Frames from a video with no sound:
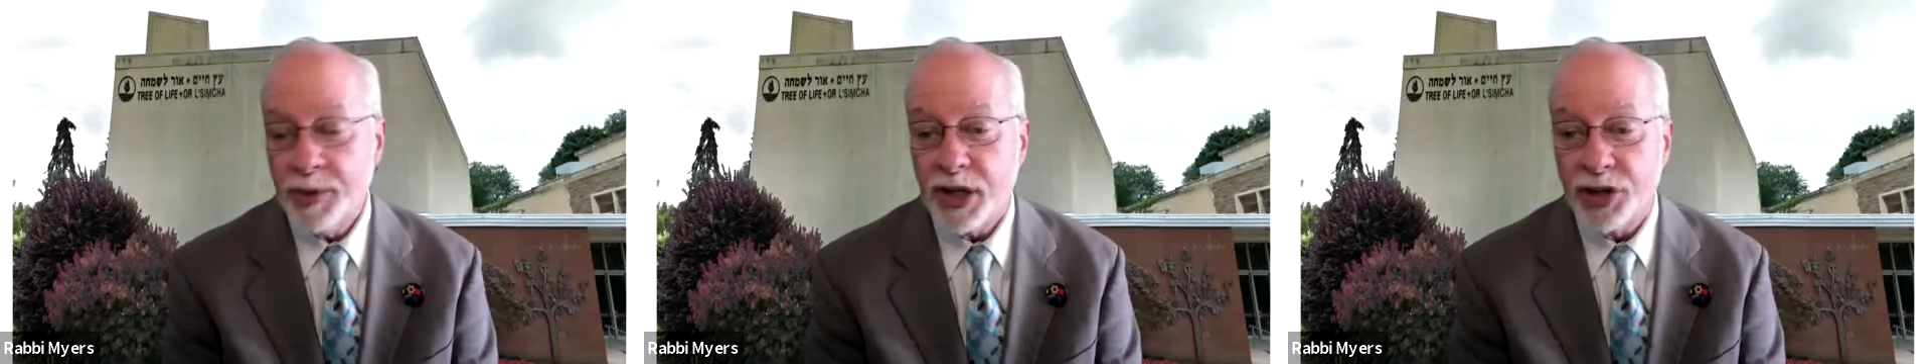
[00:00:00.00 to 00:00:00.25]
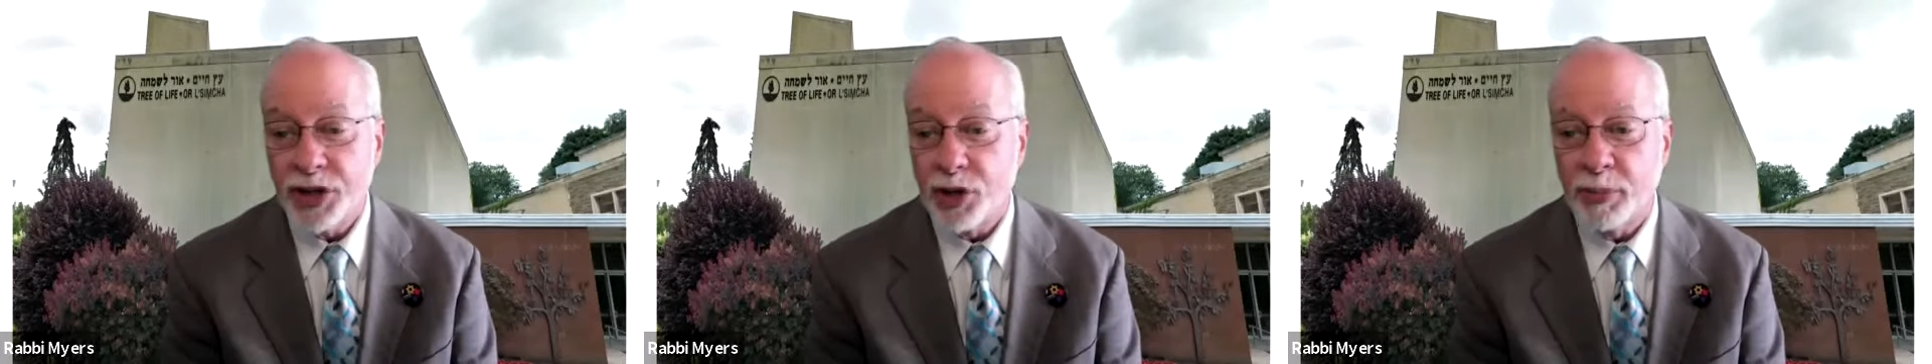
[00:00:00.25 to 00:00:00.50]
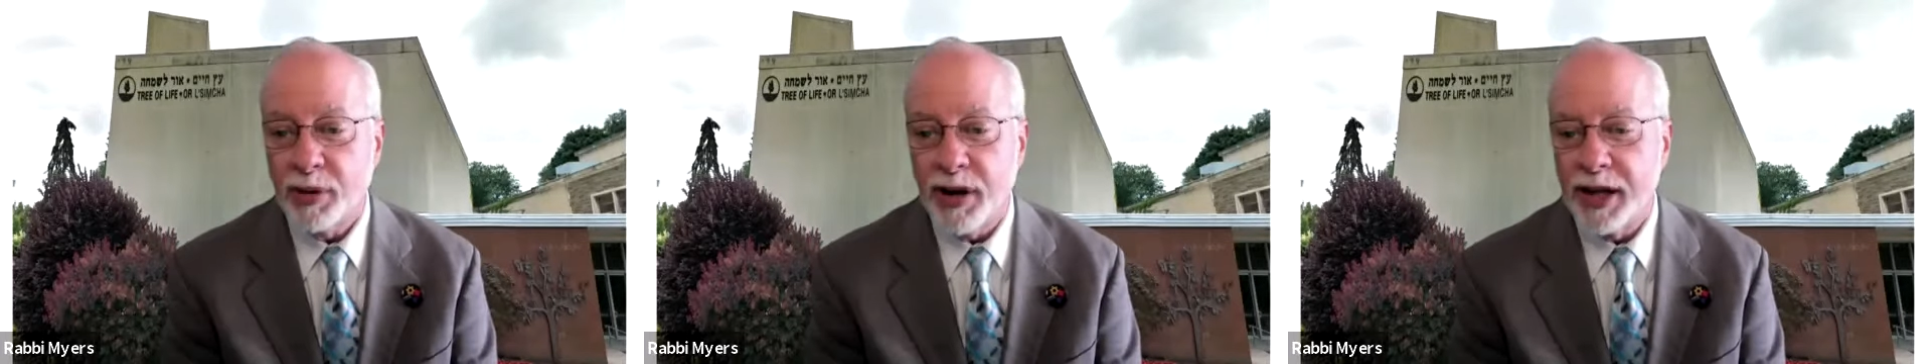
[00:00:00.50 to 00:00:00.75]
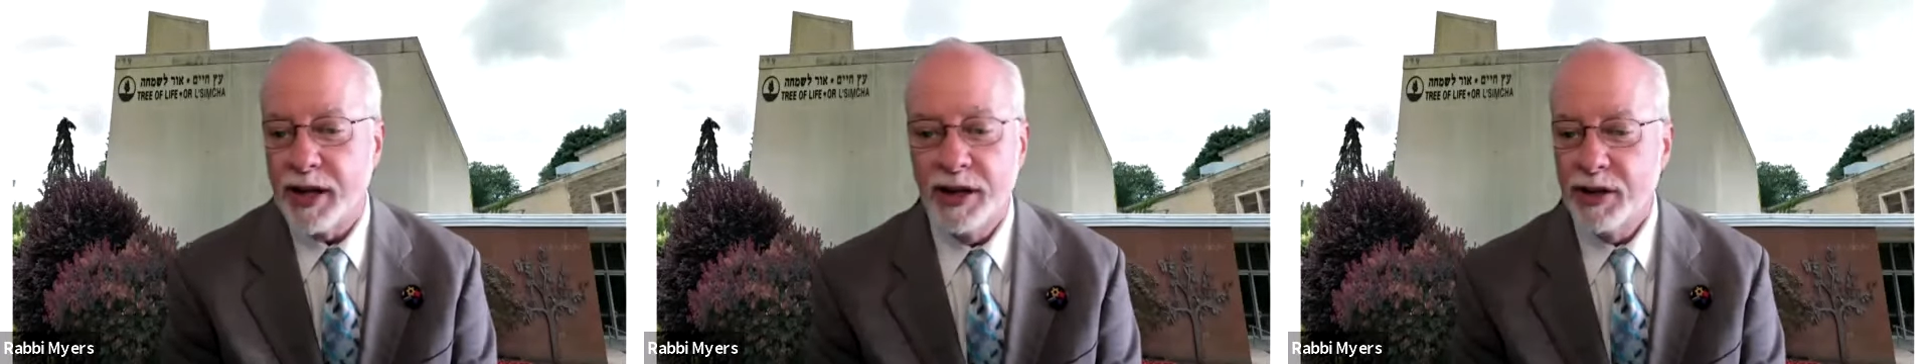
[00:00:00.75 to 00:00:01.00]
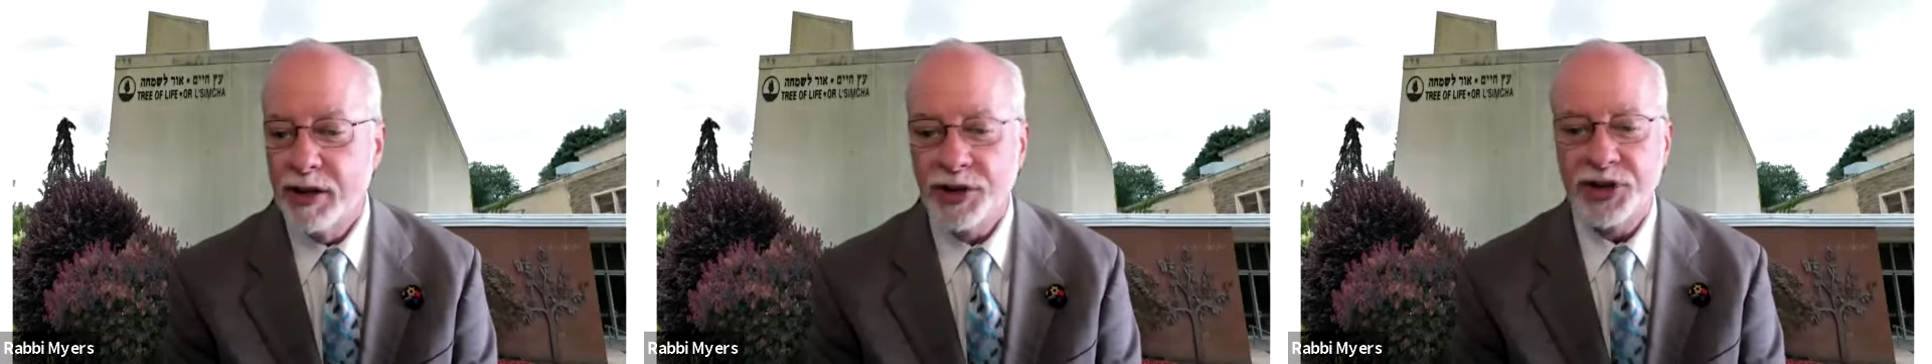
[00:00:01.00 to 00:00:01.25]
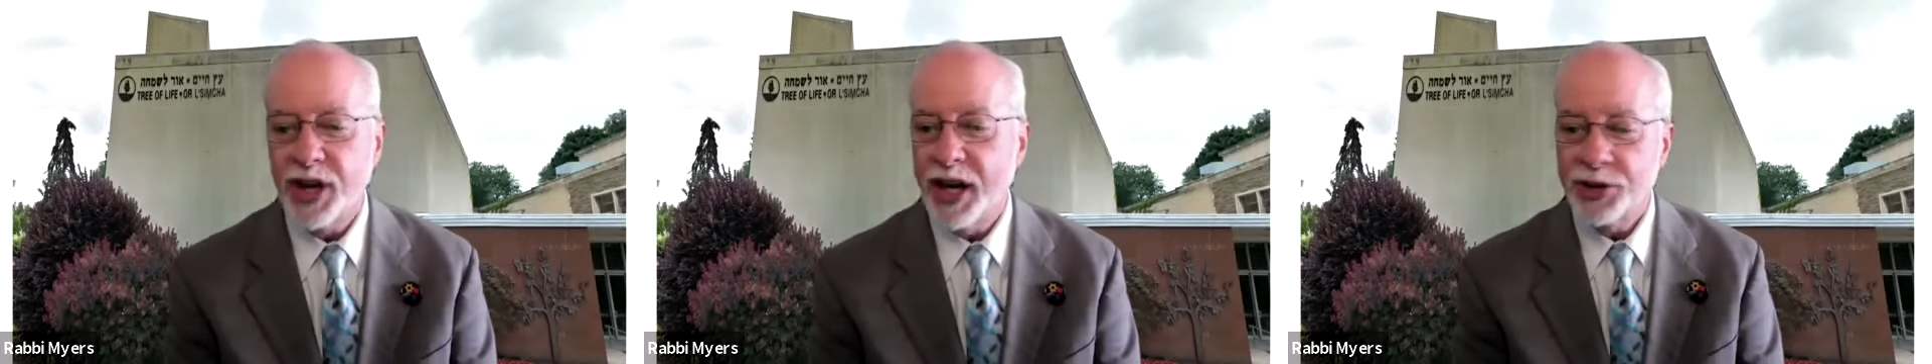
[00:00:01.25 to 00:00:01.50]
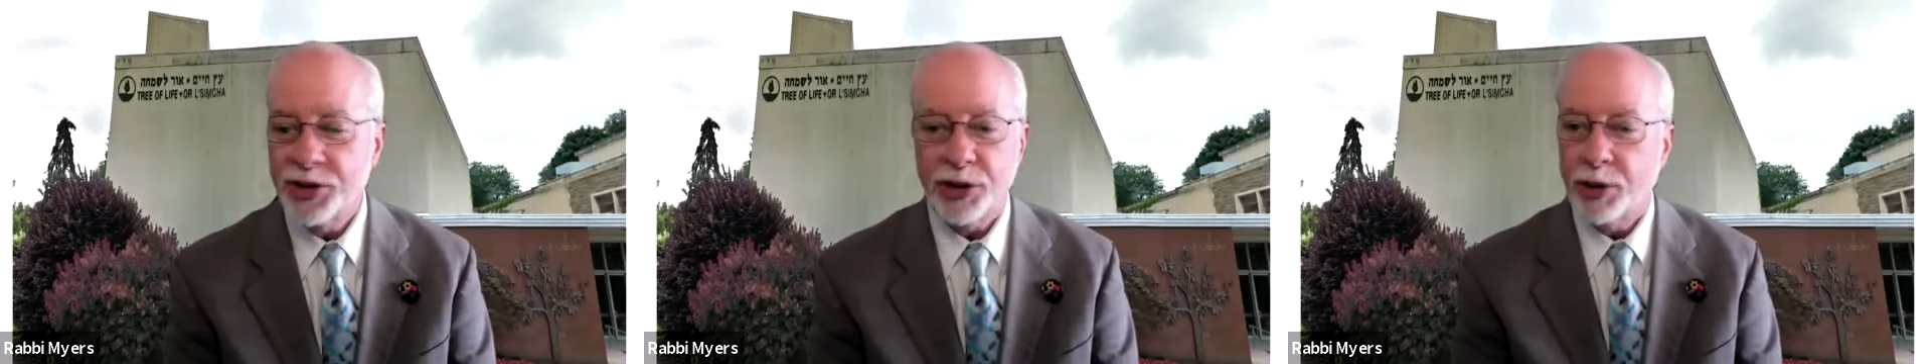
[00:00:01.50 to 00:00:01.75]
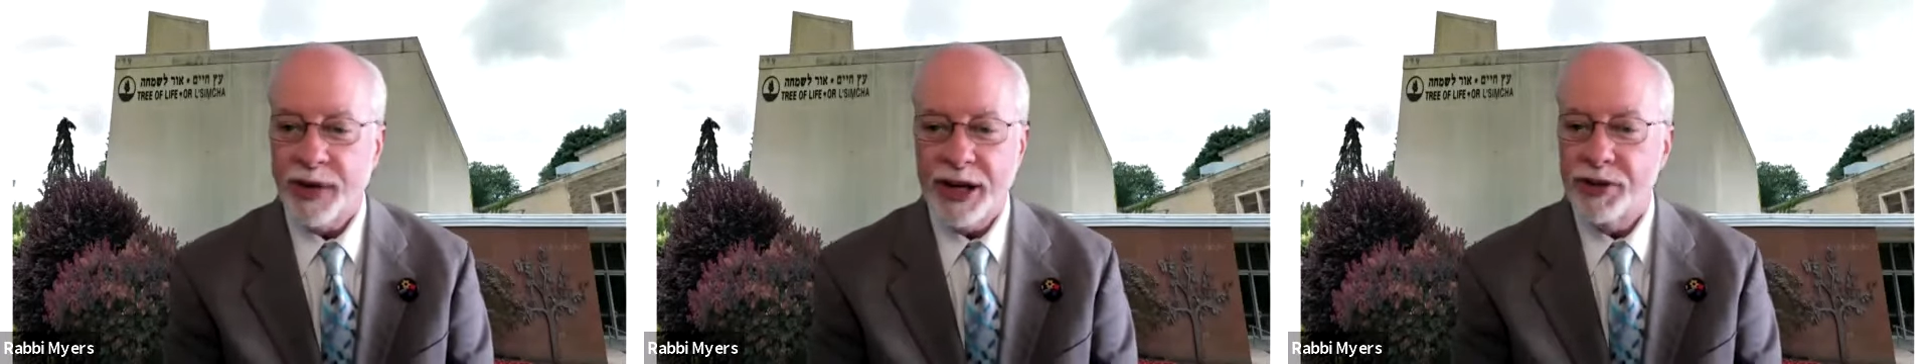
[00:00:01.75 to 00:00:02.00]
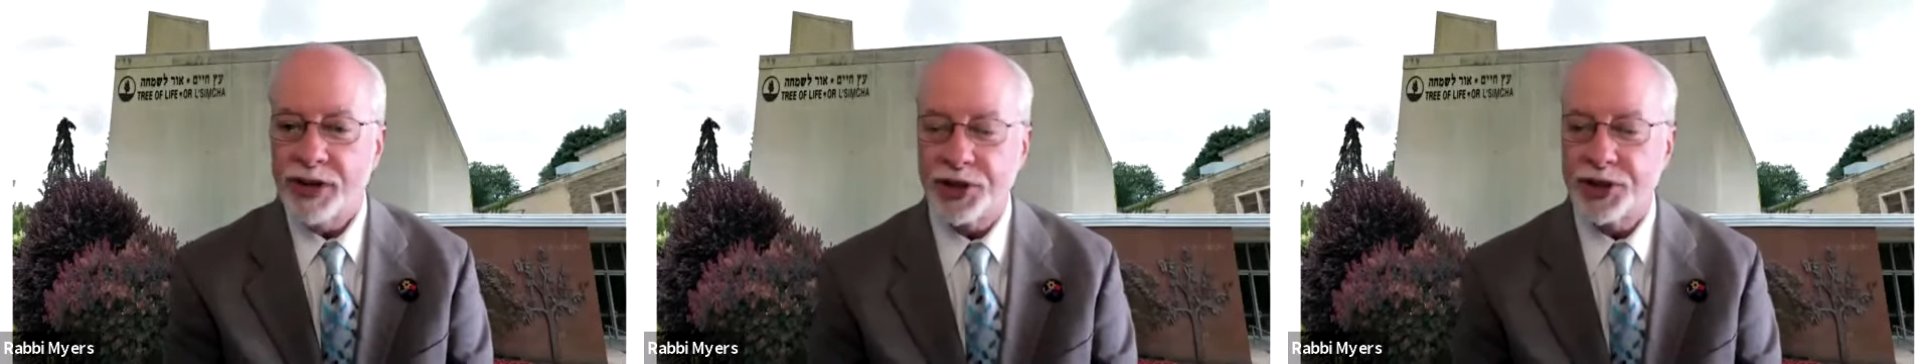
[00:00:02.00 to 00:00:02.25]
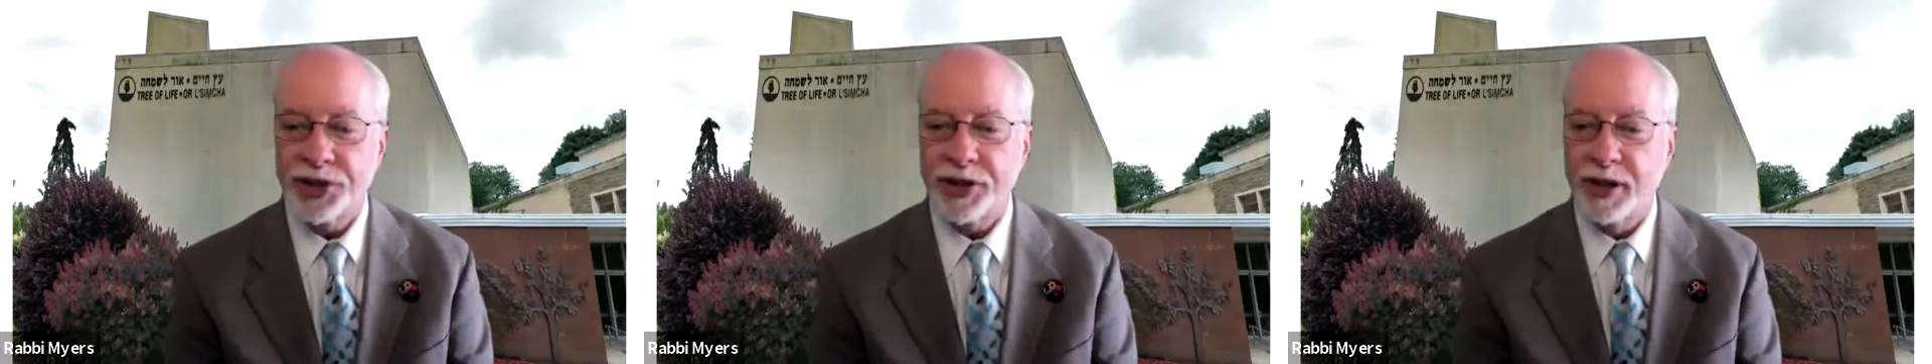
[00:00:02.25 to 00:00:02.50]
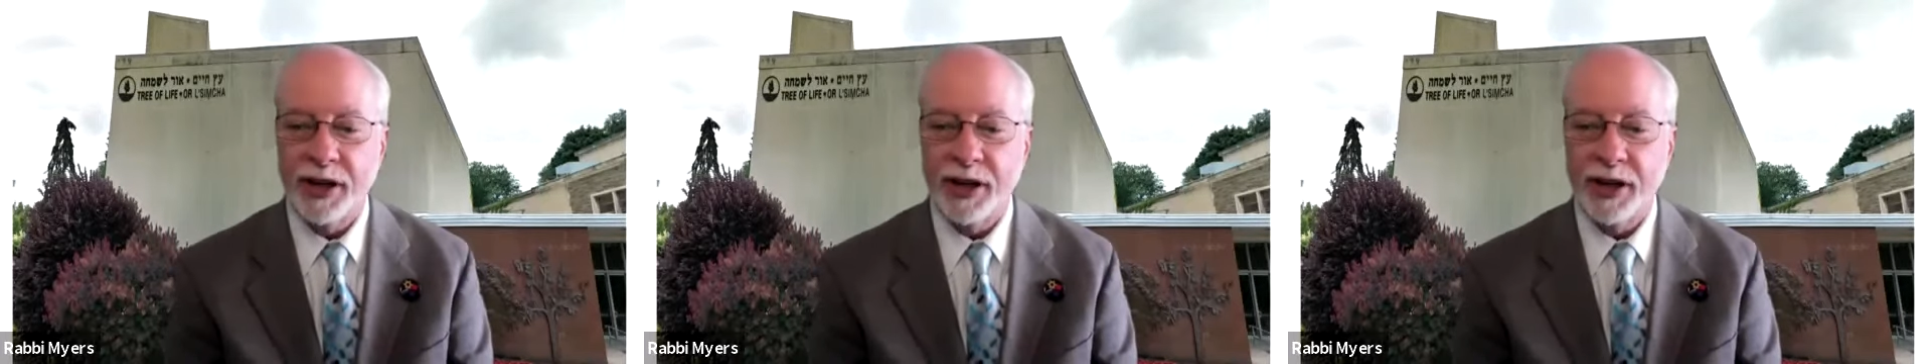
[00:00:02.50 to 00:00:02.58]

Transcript: we can still pray because God is all around us.